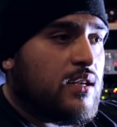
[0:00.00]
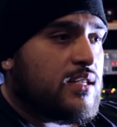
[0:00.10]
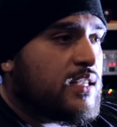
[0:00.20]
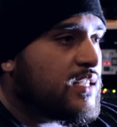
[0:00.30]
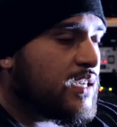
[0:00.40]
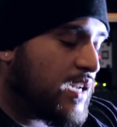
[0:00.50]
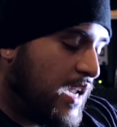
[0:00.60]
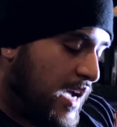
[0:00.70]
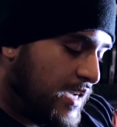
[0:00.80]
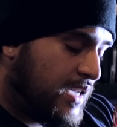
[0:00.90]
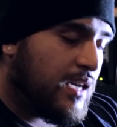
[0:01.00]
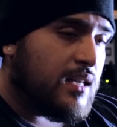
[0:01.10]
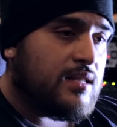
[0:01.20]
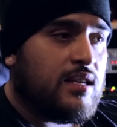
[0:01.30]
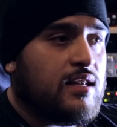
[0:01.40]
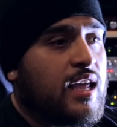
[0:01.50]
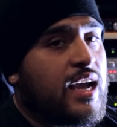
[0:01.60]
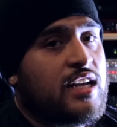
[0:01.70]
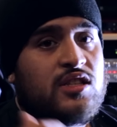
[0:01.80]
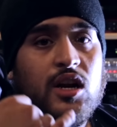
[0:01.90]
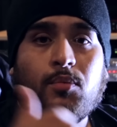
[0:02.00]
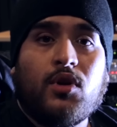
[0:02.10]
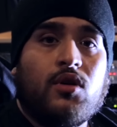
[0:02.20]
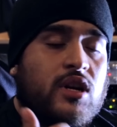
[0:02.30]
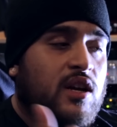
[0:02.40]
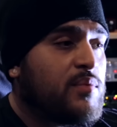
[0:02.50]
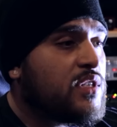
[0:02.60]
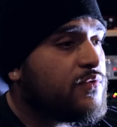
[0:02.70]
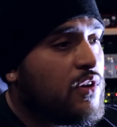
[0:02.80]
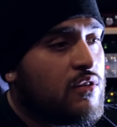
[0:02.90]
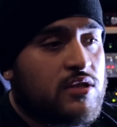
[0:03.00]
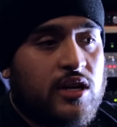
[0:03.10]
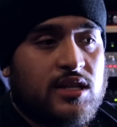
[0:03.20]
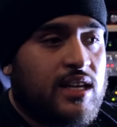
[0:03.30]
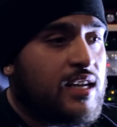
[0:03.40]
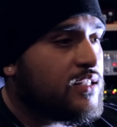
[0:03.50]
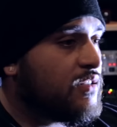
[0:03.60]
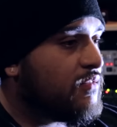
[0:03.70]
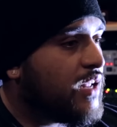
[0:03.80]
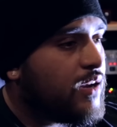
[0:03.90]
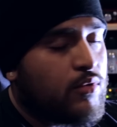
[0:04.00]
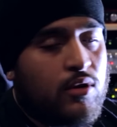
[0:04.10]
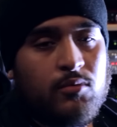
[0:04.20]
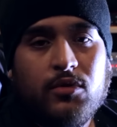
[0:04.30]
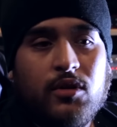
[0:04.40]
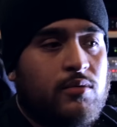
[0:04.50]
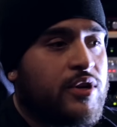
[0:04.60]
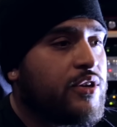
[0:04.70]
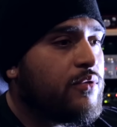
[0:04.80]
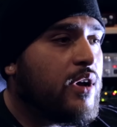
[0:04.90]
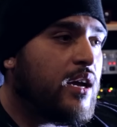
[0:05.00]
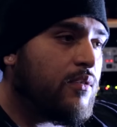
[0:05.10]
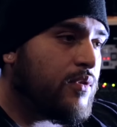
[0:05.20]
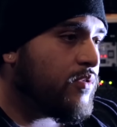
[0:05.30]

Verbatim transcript: six o'clock hits and like I start blowing up his phone, start texting him like, bro, bro, where you at?